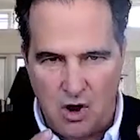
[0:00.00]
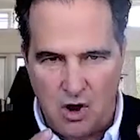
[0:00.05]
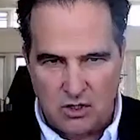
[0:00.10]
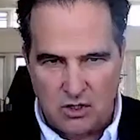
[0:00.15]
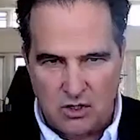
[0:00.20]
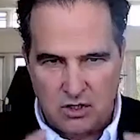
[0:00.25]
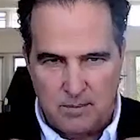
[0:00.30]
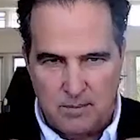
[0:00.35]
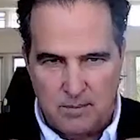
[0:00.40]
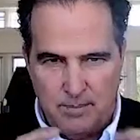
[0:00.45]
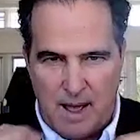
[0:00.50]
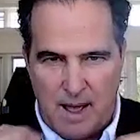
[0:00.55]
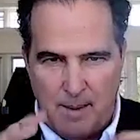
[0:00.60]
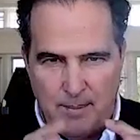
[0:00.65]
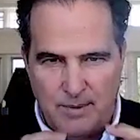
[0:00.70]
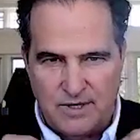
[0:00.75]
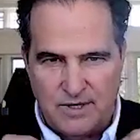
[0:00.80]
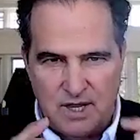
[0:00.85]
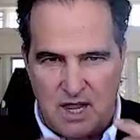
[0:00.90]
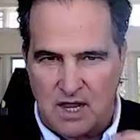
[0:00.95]
the heart to
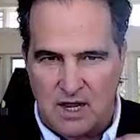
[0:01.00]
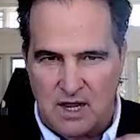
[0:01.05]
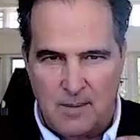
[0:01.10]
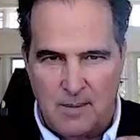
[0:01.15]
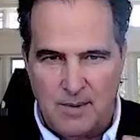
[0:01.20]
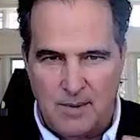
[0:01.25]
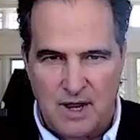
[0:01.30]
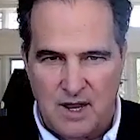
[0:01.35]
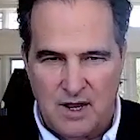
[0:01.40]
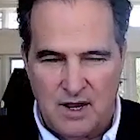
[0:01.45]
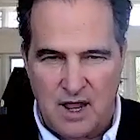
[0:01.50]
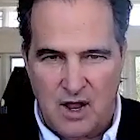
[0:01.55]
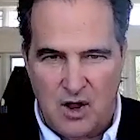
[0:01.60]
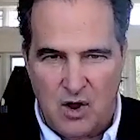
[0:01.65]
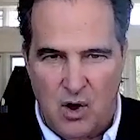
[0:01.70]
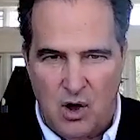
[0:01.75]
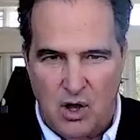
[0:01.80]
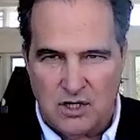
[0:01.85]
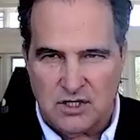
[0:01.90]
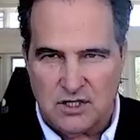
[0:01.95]
palpitate. I mean, it,
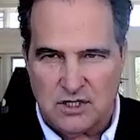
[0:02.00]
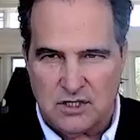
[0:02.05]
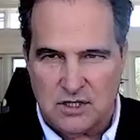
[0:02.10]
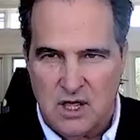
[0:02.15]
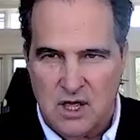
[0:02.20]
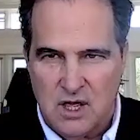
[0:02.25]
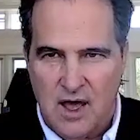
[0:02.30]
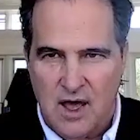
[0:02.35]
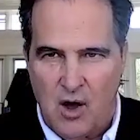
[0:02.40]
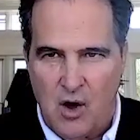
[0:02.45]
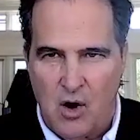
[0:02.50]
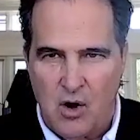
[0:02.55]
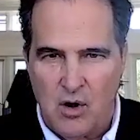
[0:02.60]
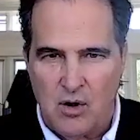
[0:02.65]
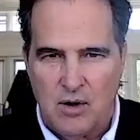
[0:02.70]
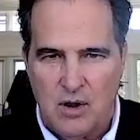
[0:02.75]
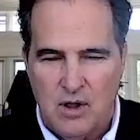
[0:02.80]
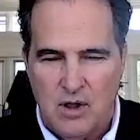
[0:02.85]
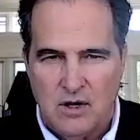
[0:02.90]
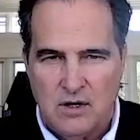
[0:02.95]
it causes
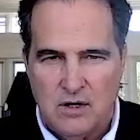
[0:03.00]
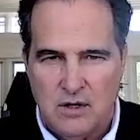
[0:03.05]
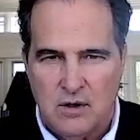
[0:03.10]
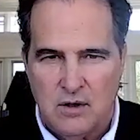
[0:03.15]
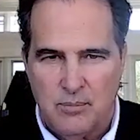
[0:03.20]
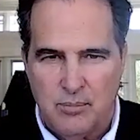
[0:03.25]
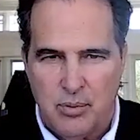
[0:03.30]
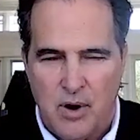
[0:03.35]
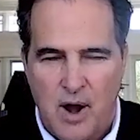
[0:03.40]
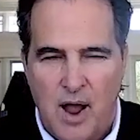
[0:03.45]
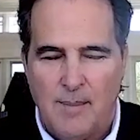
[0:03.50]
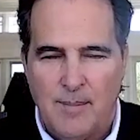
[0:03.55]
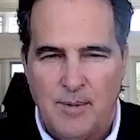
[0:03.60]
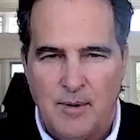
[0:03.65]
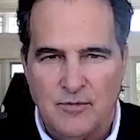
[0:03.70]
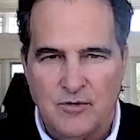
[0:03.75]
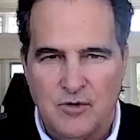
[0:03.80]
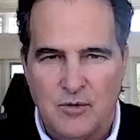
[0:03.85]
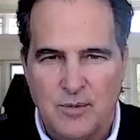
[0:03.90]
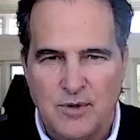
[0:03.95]
heart uh,
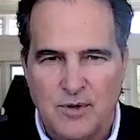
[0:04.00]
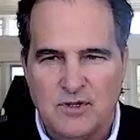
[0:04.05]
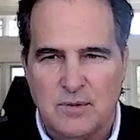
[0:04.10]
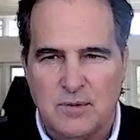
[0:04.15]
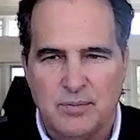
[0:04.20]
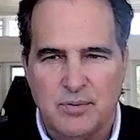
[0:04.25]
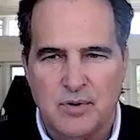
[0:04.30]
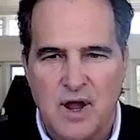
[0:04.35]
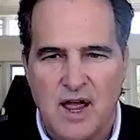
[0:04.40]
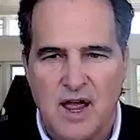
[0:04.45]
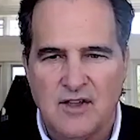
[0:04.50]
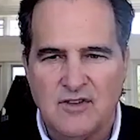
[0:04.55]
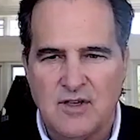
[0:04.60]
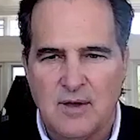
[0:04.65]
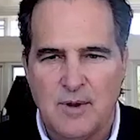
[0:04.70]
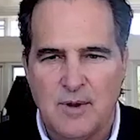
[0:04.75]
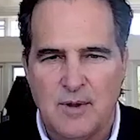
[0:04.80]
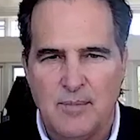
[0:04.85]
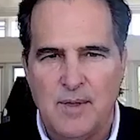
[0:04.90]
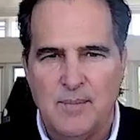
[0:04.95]
problems. You'd be surprised how
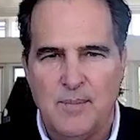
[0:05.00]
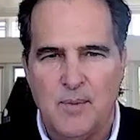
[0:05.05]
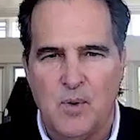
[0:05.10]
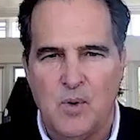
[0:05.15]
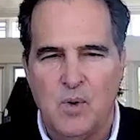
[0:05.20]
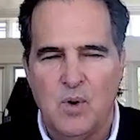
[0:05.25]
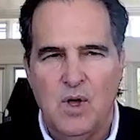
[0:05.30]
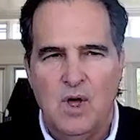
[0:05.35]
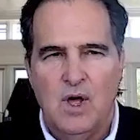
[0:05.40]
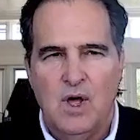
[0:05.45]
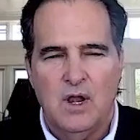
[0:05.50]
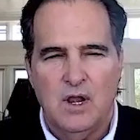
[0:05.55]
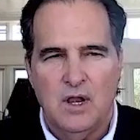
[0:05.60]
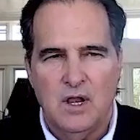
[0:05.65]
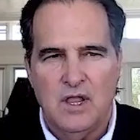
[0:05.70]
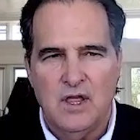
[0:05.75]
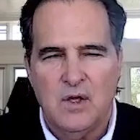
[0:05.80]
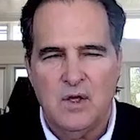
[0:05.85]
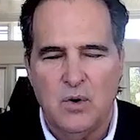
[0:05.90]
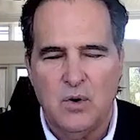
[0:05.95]
many people
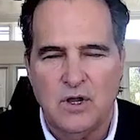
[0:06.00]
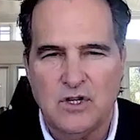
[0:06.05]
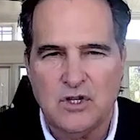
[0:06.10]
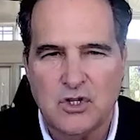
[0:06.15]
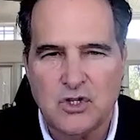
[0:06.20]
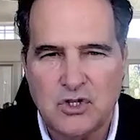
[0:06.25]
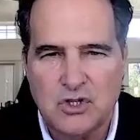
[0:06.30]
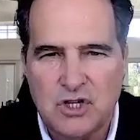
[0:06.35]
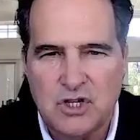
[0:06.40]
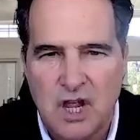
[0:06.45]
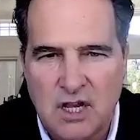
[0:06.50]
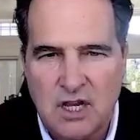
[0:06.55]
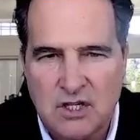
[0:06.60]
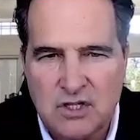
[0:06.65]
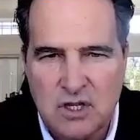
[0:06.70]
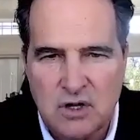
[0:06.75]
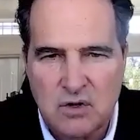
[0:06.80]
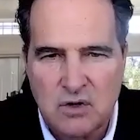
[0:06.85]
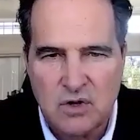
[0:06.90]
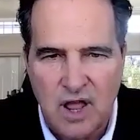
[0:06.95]
literally just change
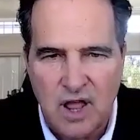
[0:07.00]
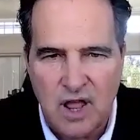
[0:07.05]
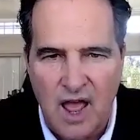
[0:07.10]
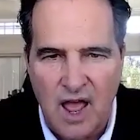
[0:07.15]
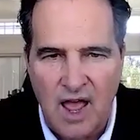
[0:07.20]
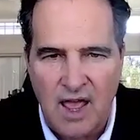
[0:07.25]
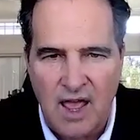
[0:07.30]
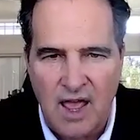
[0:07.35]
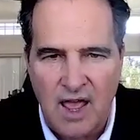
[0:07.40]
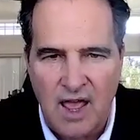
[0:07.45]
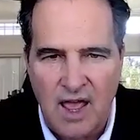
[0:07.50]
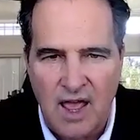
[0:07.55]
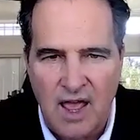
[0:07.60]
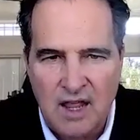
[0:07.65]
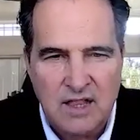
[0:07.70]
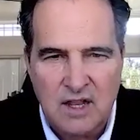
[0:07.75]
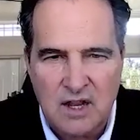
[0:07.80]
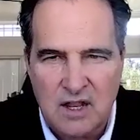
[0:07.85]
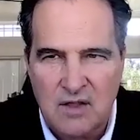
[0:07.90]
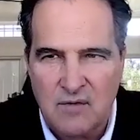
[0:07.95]
their diet
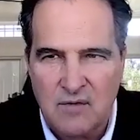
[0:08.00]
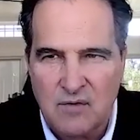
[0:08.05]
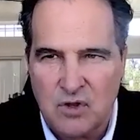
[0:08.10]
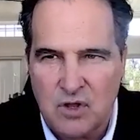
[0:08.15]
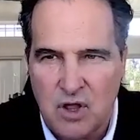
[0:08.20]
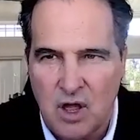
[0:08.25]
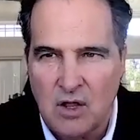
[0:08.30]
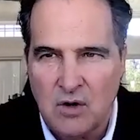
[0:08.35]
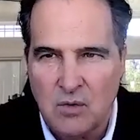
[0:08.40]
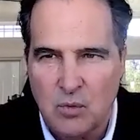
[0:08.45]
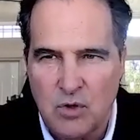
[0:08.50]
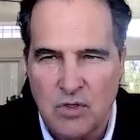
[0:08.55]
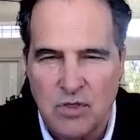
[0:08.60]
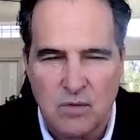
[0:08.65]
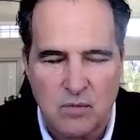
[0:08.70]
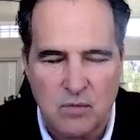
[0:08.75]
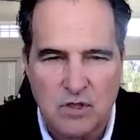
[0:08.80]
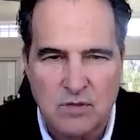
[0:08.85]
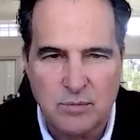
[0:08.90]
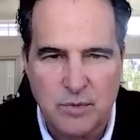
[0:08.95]
and they, they're done
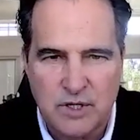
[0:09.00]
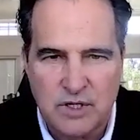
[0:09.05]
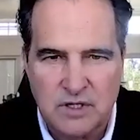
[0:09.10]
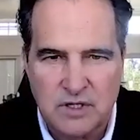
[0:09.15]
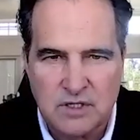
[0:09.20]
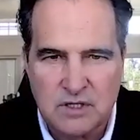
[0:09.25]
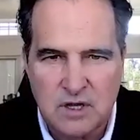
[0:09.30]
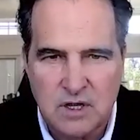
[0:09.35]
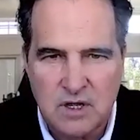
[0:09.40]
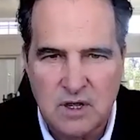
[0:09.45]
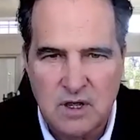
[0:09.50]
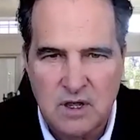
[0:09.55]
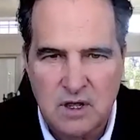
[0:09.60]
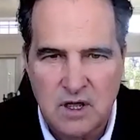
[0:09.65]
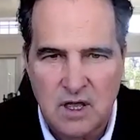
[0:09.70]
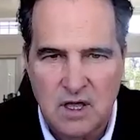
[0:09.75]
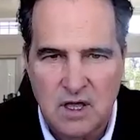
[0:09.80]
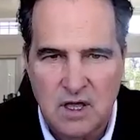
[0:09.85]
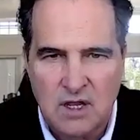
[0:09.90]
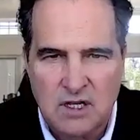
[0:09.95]
with arrhythmias,
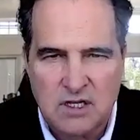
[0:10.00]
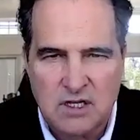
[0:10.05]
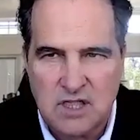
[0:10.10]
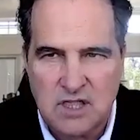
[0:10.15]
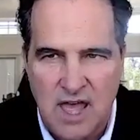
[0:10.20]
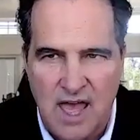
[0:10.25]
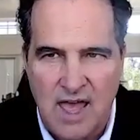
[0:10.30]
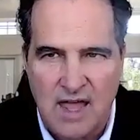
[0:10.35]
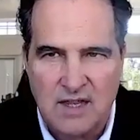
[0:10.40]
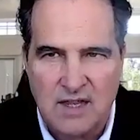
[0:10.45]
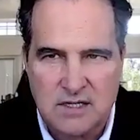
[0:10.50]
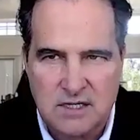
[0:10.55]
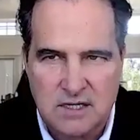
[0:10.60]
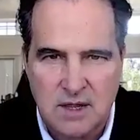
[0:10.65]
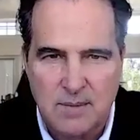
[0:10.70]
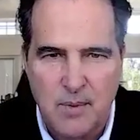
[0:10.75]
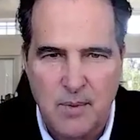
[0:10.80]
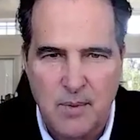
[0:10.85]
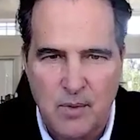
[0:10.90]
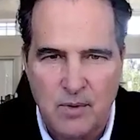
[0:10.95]
and it's that
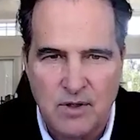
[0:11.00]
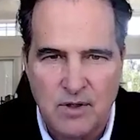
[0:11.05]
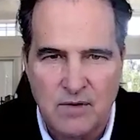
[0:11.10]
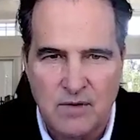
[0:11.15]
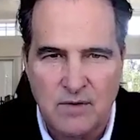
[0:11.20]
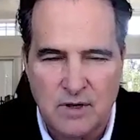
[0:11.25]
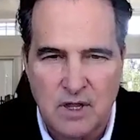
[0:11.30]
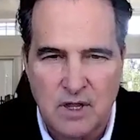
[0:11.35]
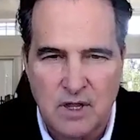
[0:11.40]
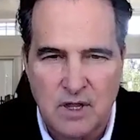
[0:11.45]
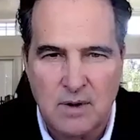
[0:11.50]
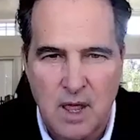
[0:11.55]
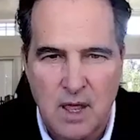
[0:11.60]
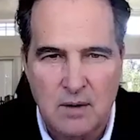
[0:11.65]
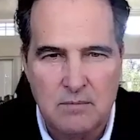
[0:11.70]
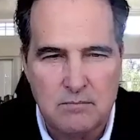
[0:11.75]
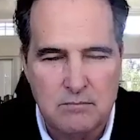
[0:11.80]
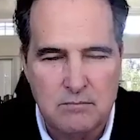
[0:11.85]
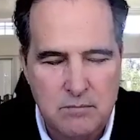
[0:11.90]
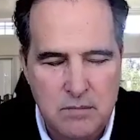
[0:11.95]
simple in,
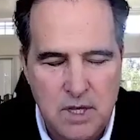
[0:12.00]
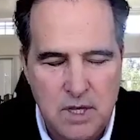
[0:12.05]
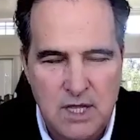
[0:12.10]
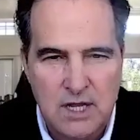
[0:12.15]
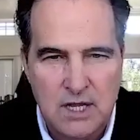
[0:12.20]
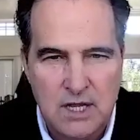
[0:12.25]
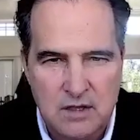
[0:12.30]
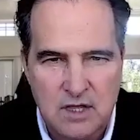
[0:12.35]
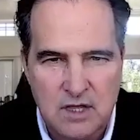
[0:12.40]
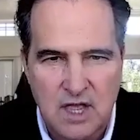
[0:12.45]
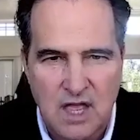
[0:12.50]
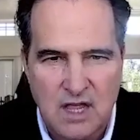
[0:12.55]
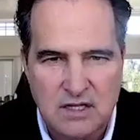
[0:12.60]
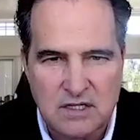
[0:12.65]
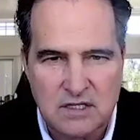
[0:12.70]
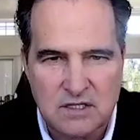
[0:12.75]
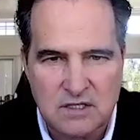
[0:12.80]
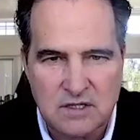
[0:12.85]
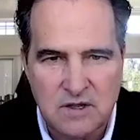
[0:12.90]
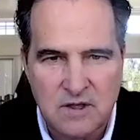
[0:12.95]
in many of the
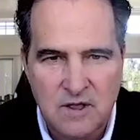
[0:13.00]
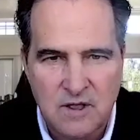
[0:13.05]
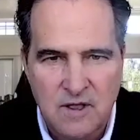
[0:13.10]
cases.